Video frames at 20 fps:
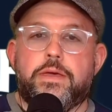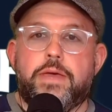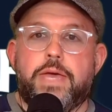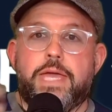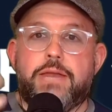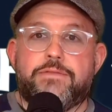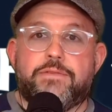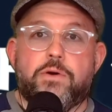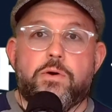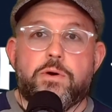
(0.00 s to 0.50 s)

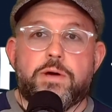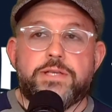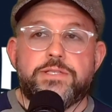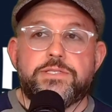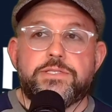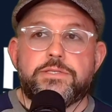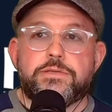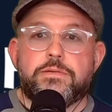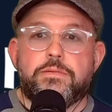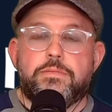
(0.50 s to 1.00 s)
and of
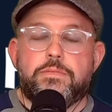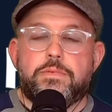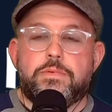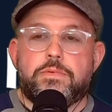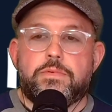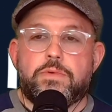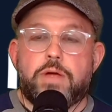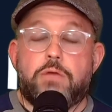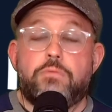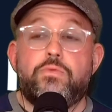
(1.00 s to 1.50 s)
course,
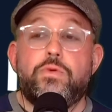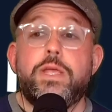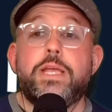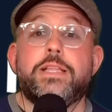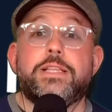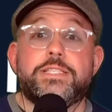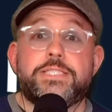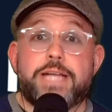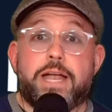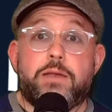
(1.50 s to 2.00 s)
I
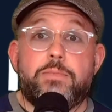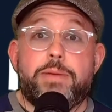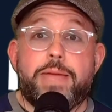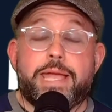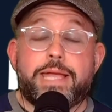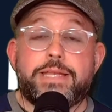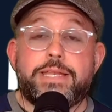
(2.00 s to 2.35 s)
really started paying